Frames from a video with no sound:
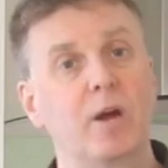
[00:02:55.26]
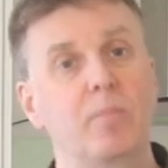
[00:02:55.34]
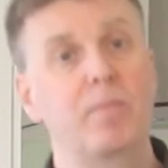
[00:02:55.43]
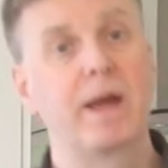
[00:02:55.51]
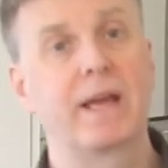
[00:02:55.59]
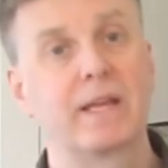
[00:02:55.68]
I
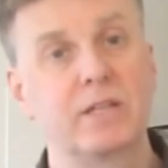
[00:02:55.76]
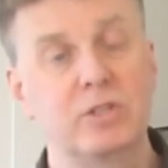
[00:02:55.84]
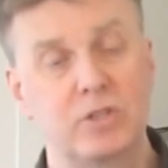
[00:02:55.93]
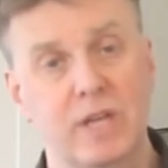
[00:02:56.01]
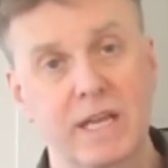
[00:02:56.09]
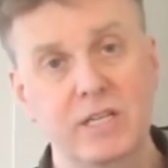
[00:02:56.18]
come back
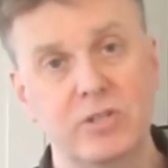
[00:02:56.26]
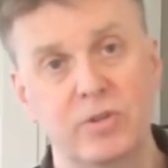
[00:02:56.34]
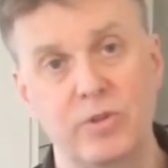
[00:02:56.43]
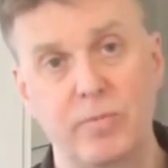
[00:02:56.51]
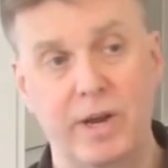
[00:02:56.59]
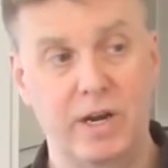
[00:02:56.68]

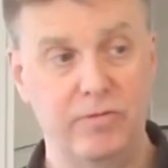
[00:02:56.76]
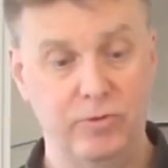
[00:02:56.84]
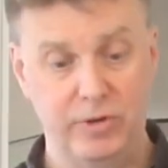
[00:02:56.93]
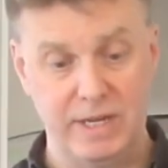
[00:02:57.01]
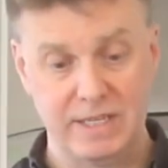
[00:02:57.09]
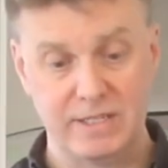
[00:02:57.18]
into the
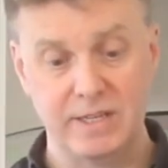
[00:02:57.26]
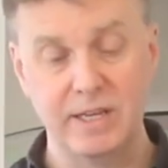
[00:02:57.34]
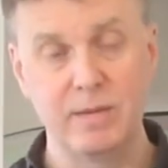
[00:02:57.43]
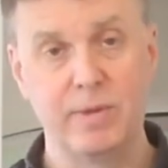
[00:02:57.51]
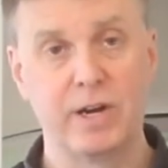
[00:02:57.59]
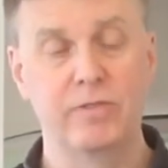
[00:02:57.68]
microphone,
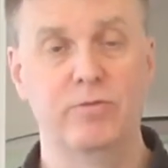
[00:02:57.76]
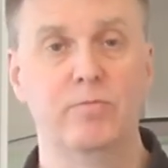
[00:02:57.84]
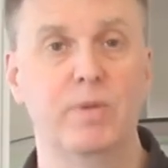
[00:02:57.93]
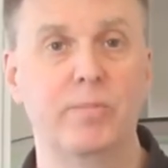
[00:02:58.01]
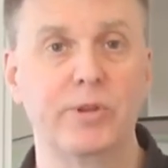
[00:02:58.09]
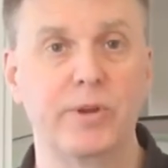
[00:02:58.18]
inside the
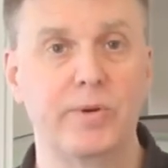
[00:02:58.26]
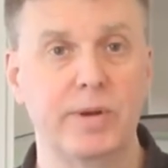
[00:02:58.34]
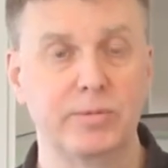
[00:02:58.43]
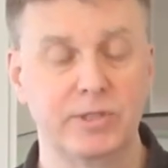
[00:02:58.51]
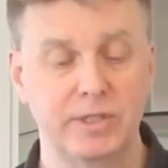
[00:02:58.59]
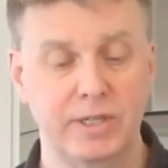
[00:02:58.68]
microphone bubble, that you're
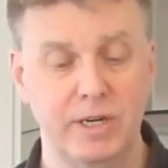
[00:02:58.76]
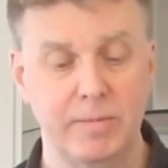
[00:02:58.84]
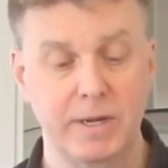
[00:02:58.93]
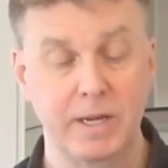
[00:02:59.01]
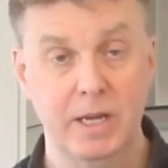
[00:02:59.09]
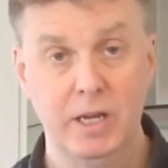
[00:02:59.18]
able to hear
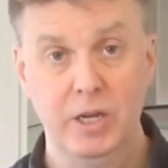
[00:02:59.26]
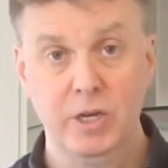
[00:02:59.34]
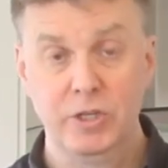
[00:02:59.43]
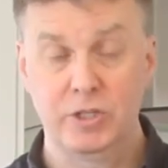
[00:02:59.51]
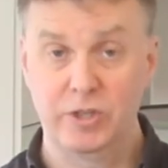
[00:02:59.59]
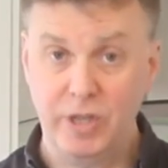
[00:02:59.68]
me.
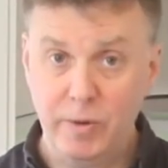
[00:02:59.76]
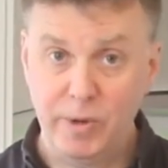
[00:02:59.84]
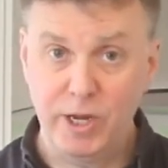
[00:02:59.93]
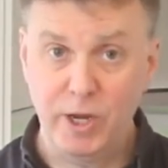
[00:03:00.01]
So there